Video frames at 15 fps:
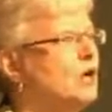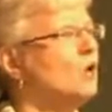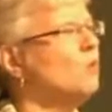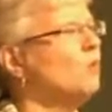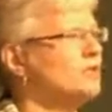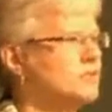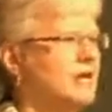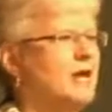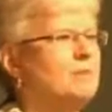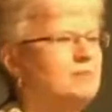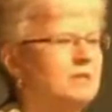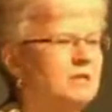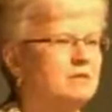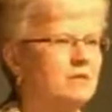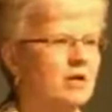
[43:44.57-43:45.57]
What's
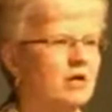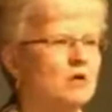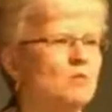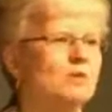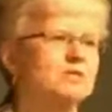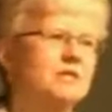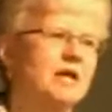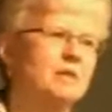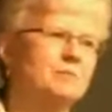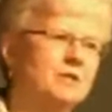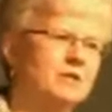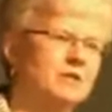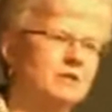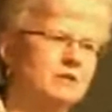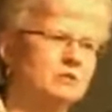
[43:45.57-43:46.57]
happening there? What's happening
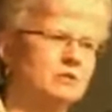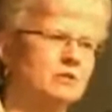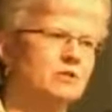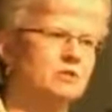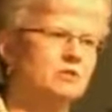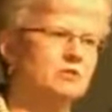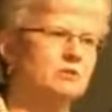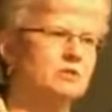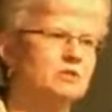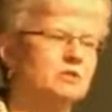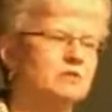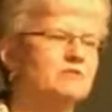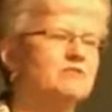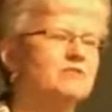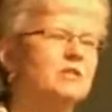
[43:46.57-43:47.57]
in other industries
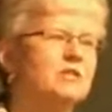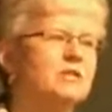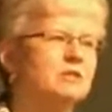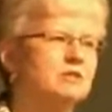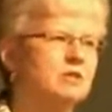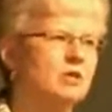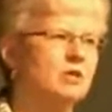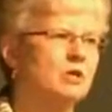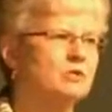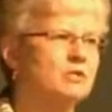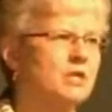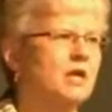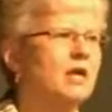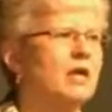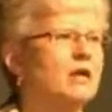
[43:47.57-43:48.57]
that feed into those?
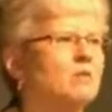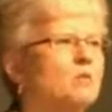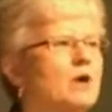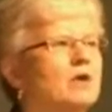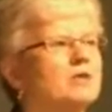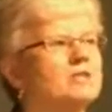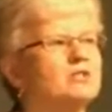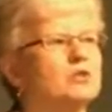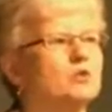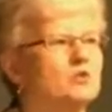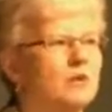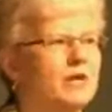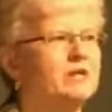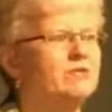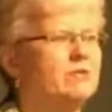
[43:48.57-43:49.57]
And where does the
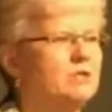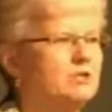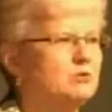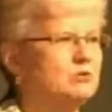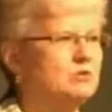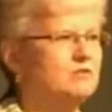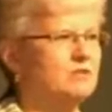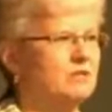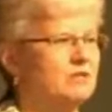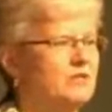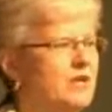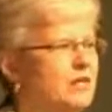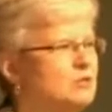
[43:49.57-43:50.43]
creative industries fit in that?